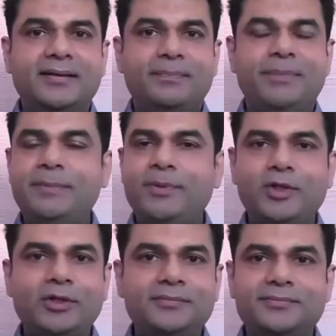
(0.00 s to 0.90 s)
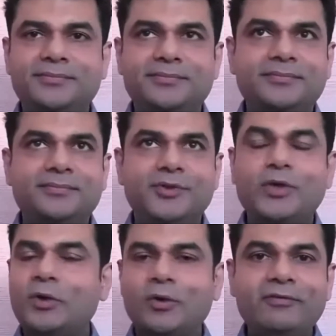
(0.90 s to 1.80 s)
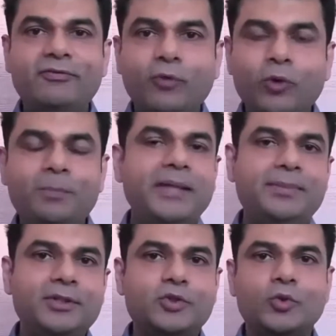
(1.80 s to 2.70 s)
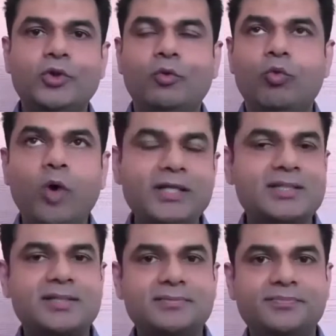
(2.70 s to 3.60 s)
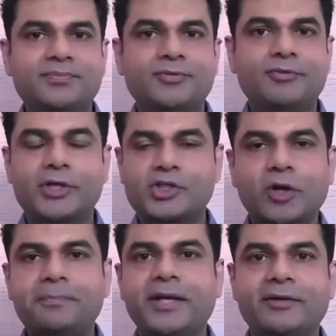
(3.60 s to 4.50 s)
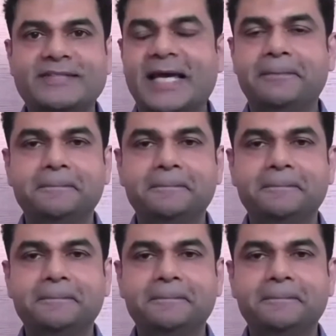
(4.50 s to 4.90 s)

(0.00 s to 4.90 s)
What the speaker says: People, you can only fool people through your words for a short period of time.